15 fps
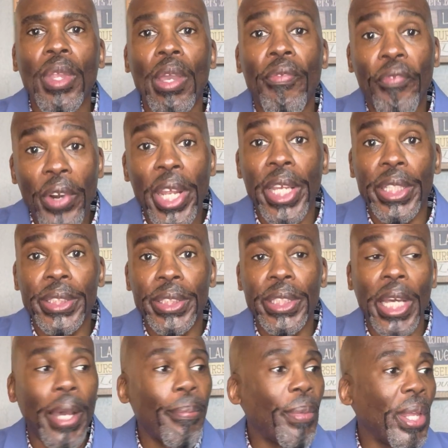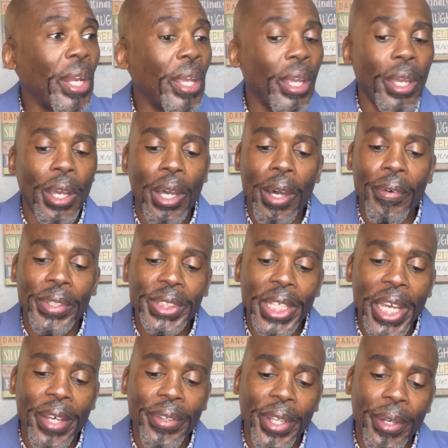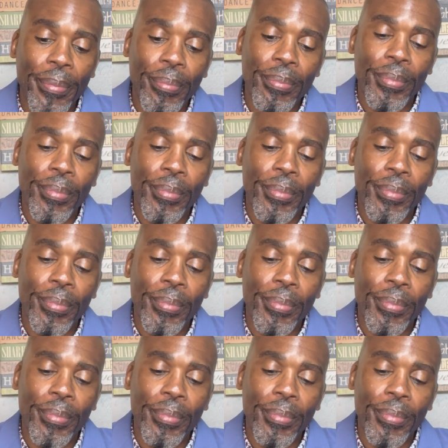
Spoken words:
friends, how many of us have them?